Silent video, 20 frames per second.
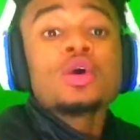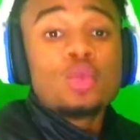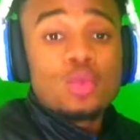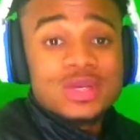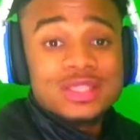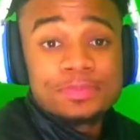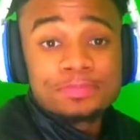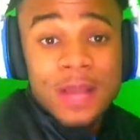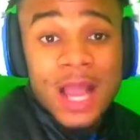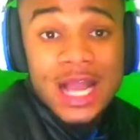
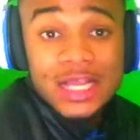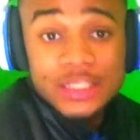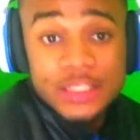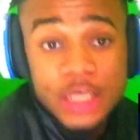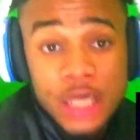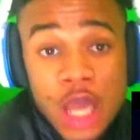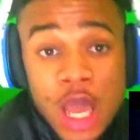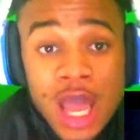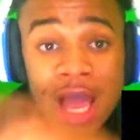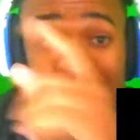What's
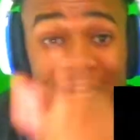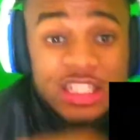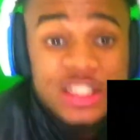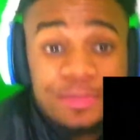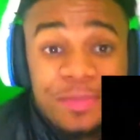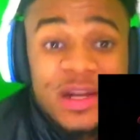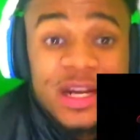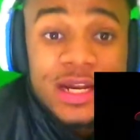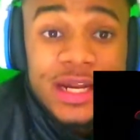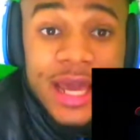project? I'm
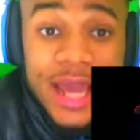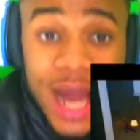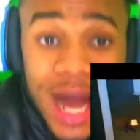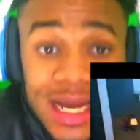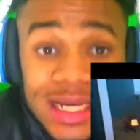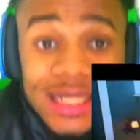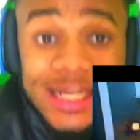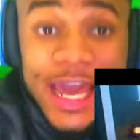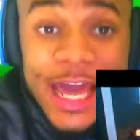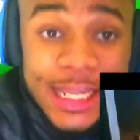spending that
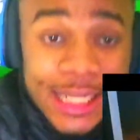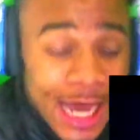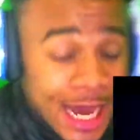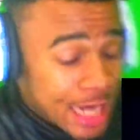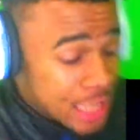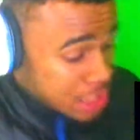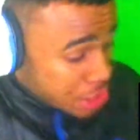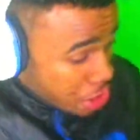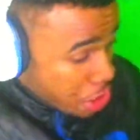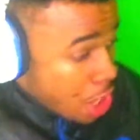hotter day they
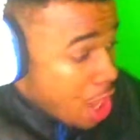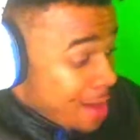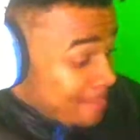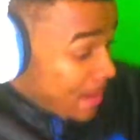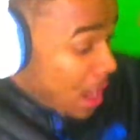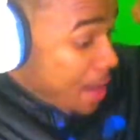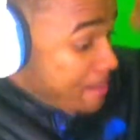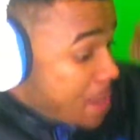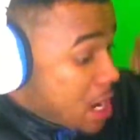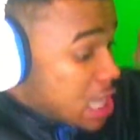lie?
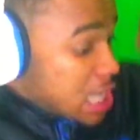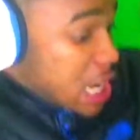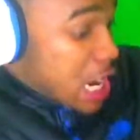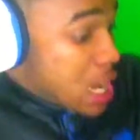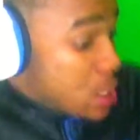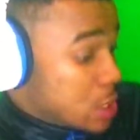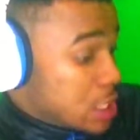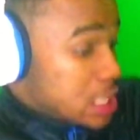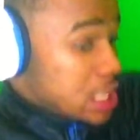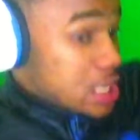But better
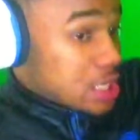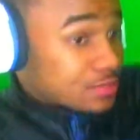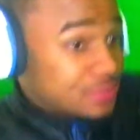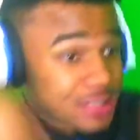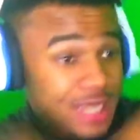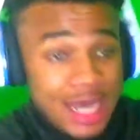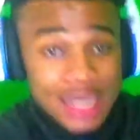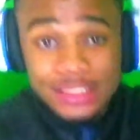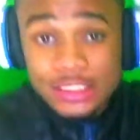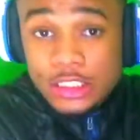get rid of
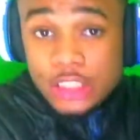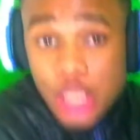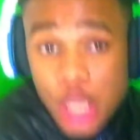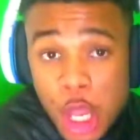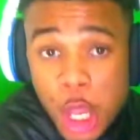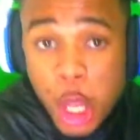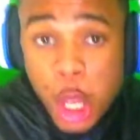them topics.